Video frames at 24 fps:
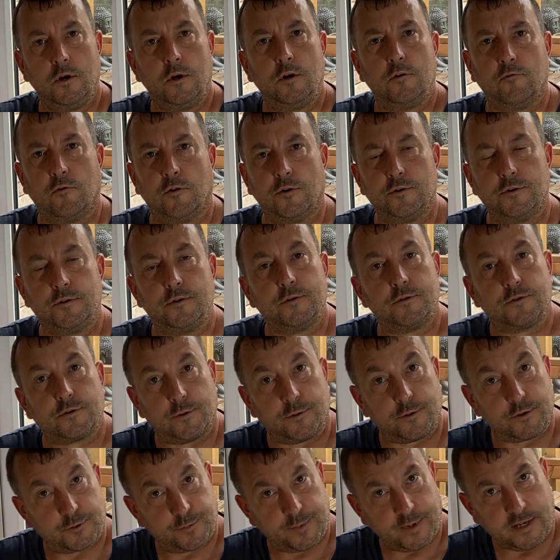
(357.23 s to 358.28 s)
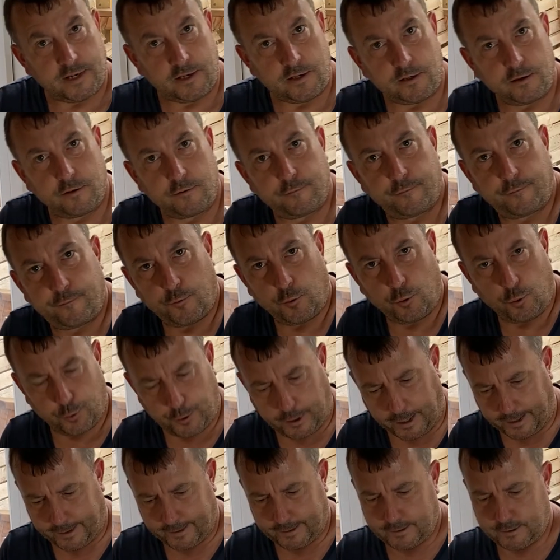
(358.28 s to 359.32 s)
Right, so it's been 4
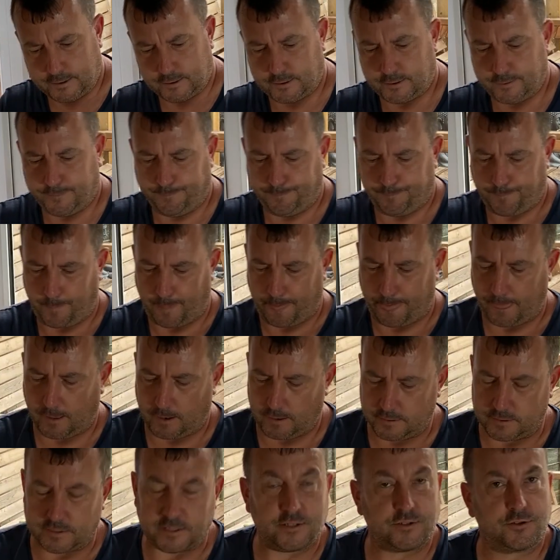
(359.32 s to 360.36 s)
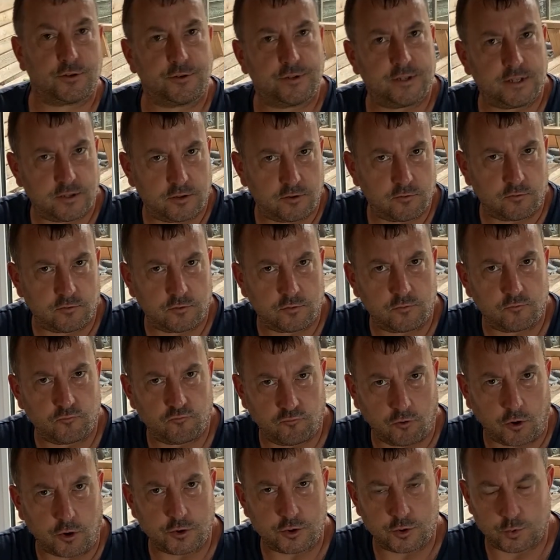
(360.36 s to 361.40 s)
days since I did the
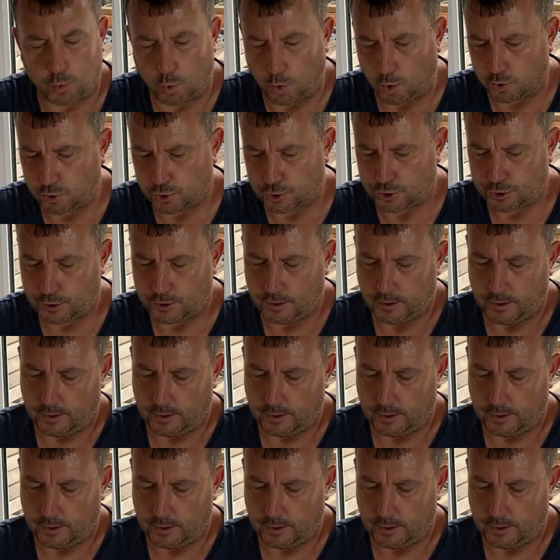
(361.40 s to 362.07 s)
rice wash,